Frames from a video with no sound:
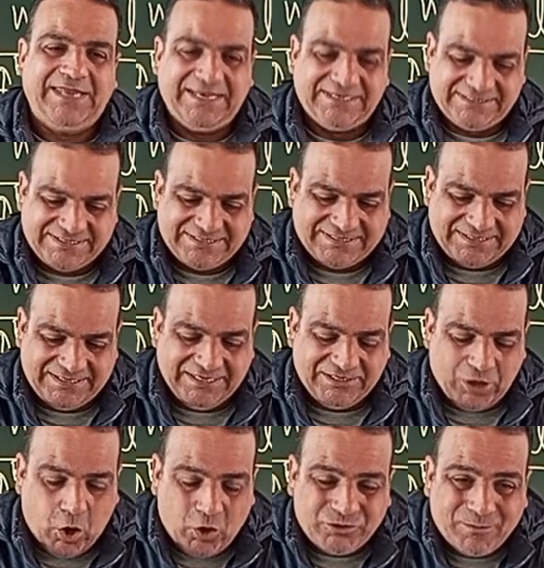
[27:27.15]

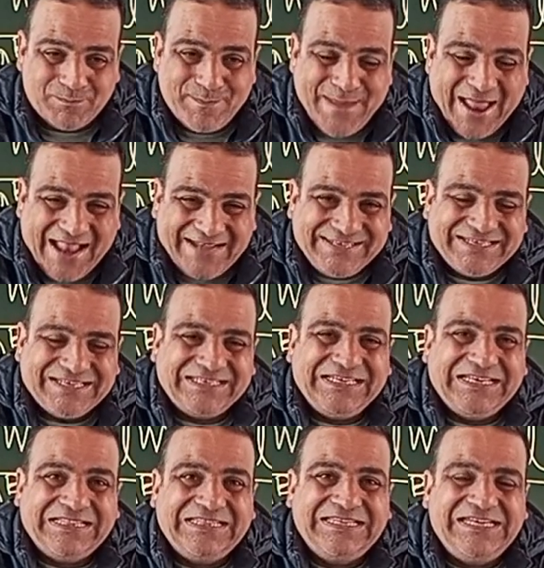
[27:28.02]
It
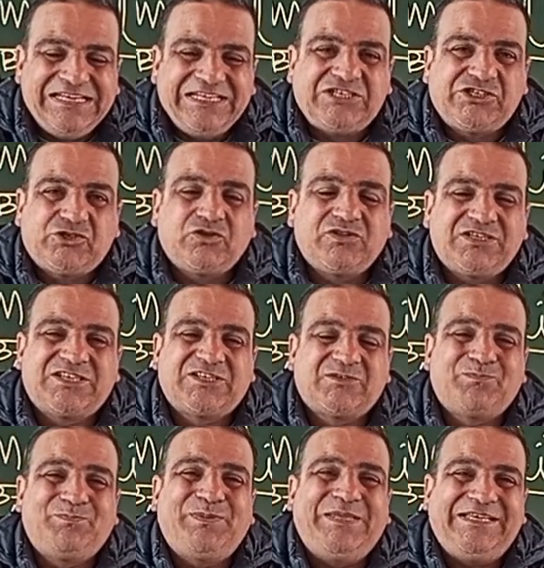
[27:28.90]
automatically leads to the
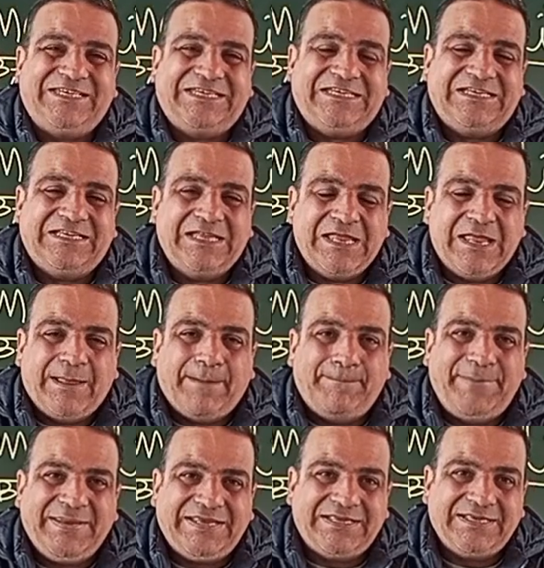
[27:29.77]
splitting
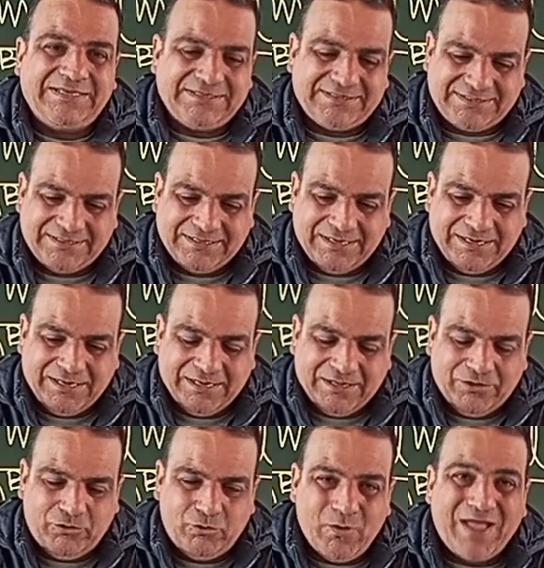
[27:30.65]
because
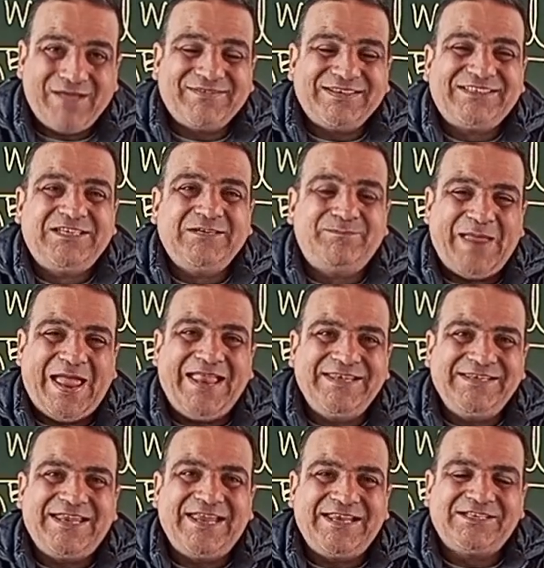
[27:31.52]
you have a
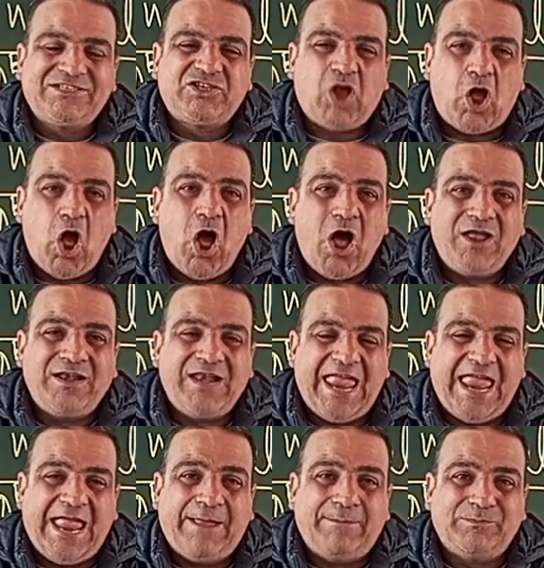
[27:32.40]
dependence
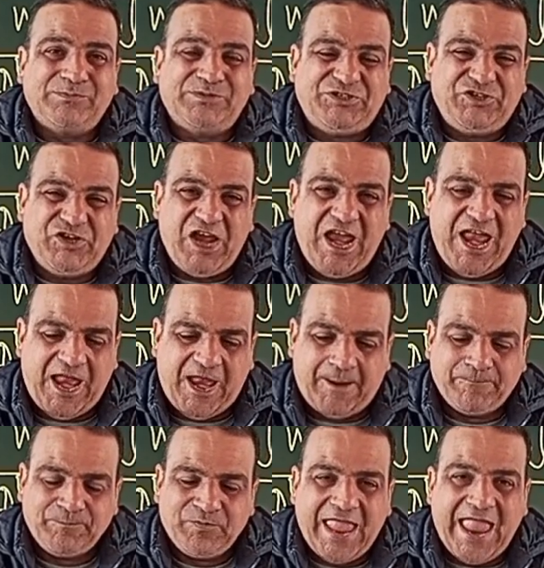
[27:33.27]
on
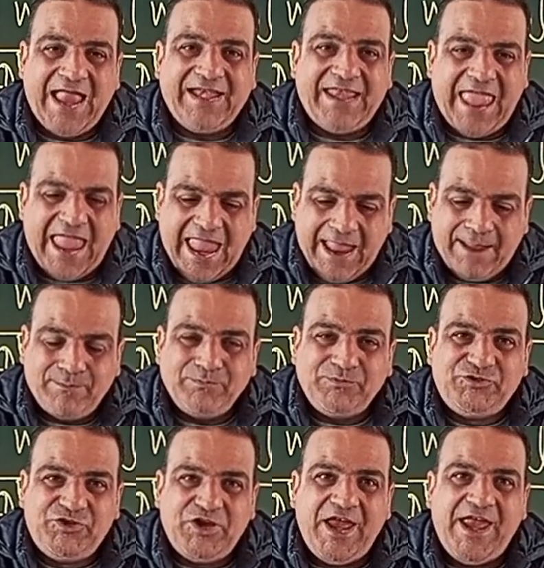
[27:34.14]
Mj,
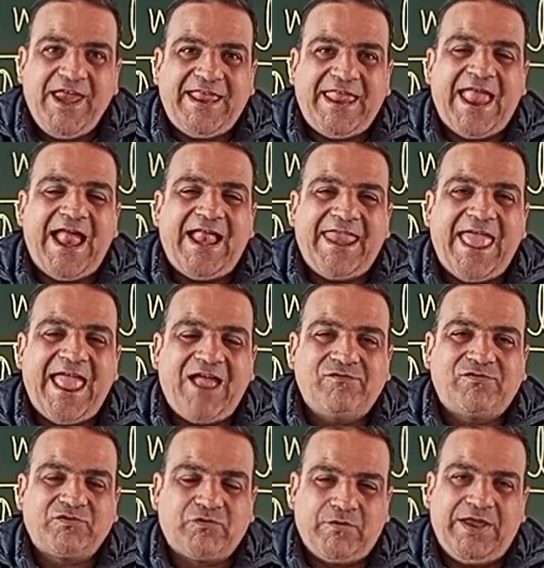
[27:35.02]
and Mj can
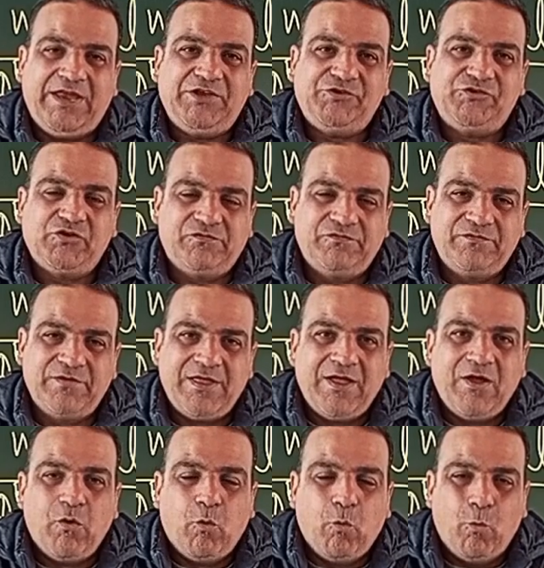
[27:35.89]
have a range of
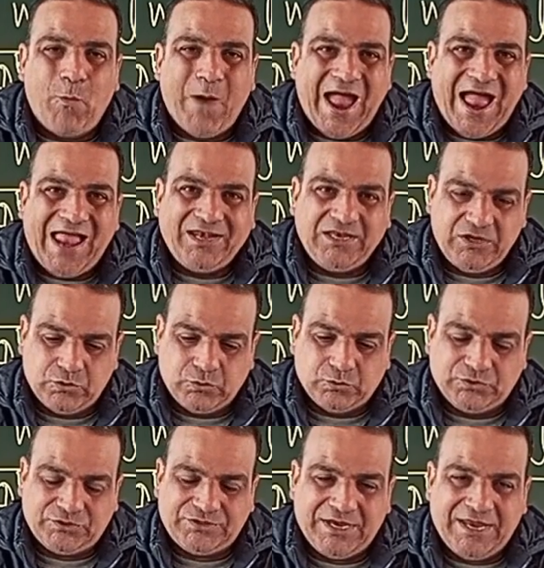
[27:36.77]

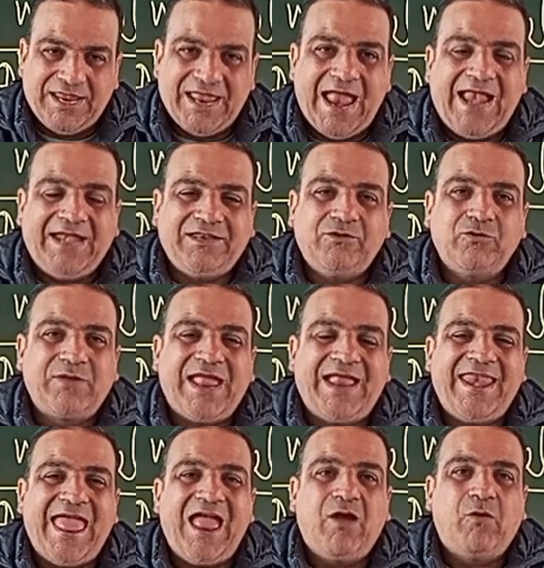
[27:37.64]
values, and you
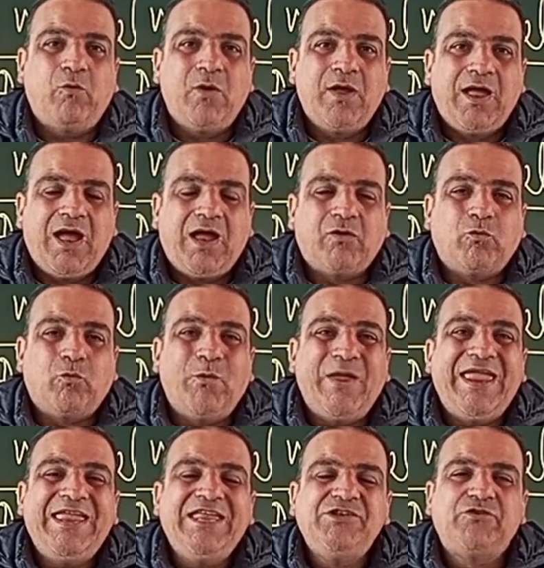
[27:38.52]
can have a
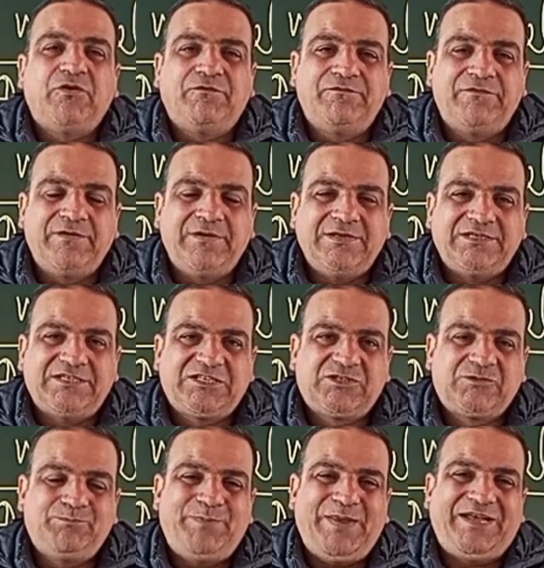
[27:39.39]
range of
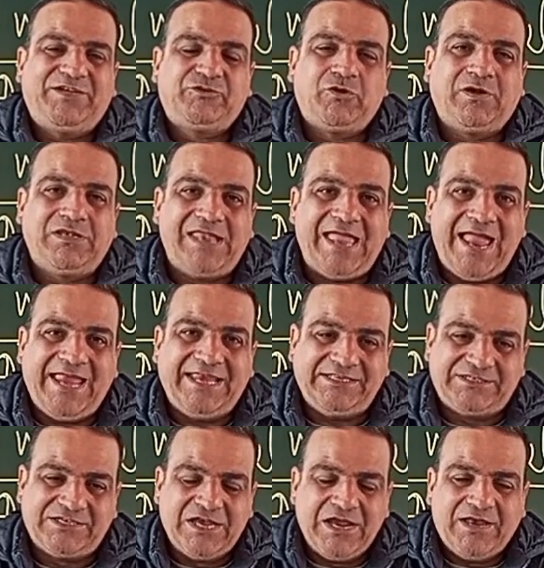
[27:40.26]
spectral
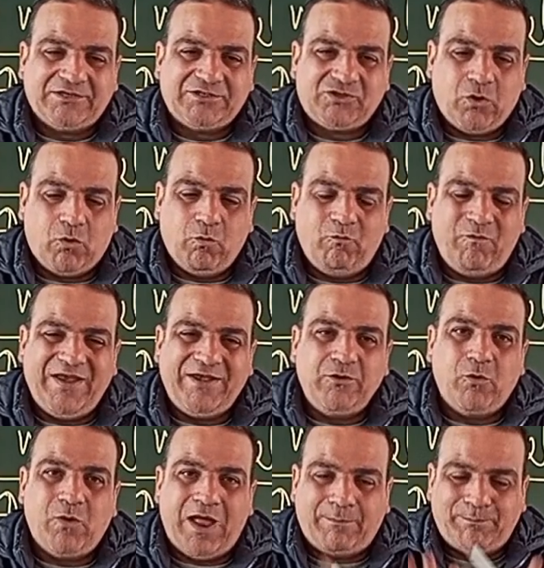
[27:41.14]
lines. So
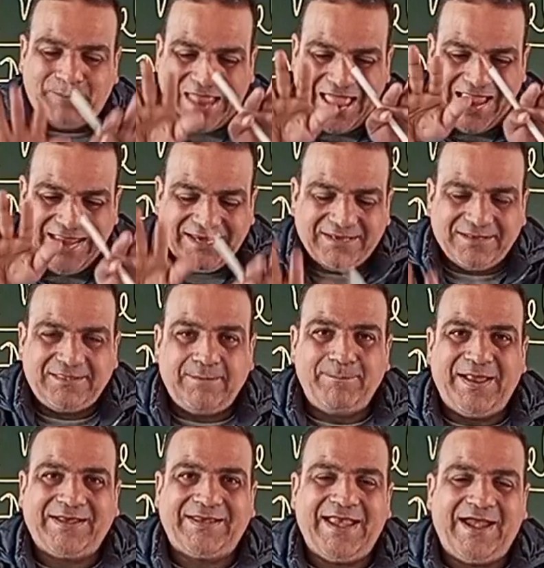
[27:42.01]
when you apply
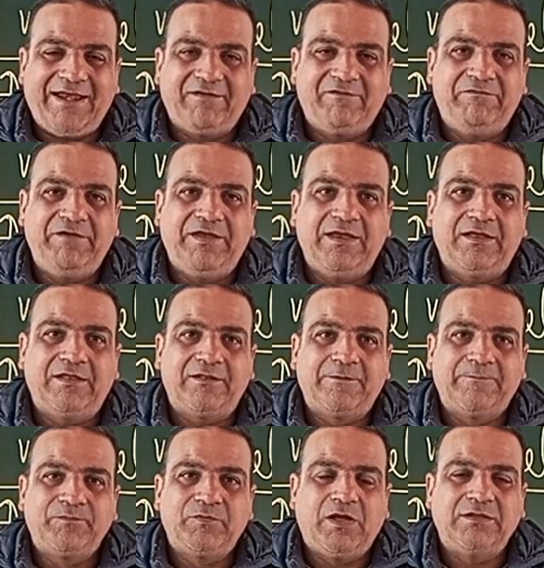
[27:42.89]
the magnetic field
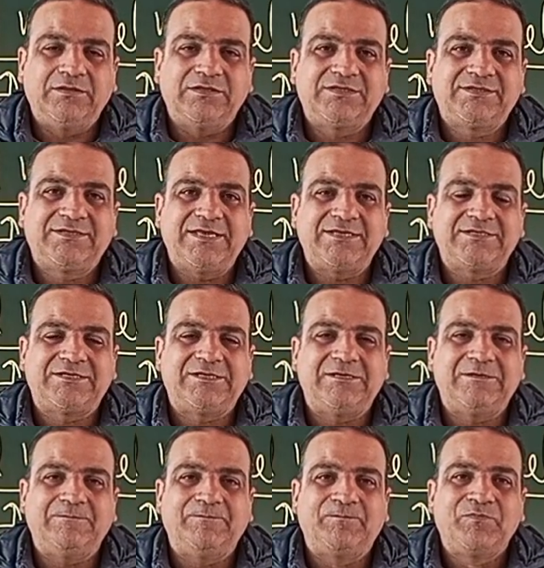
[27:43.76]
on the
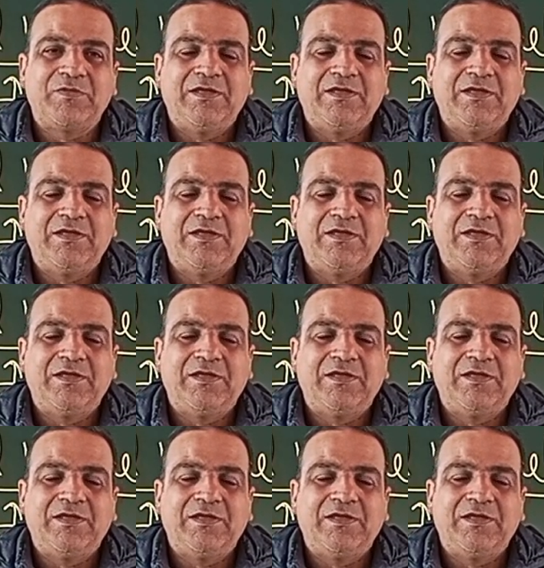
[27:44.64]
system,